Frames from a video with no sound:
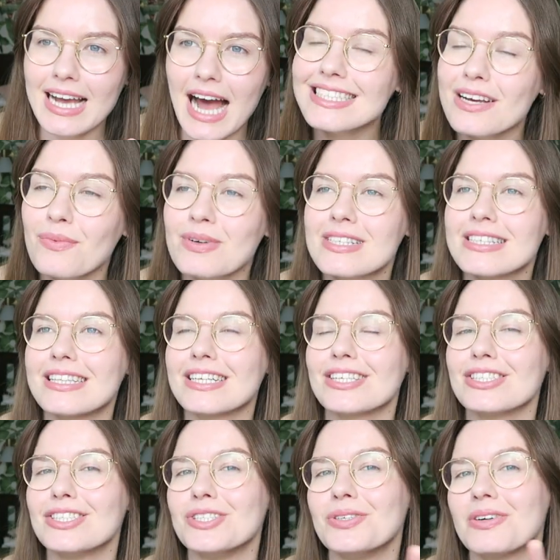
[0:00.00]
It was a
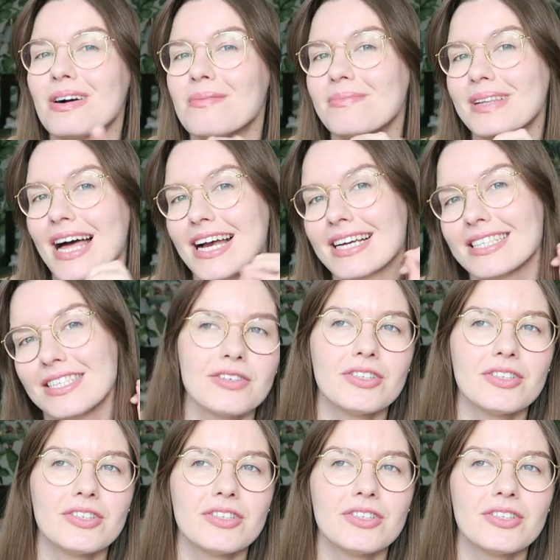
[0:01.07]
little too complex.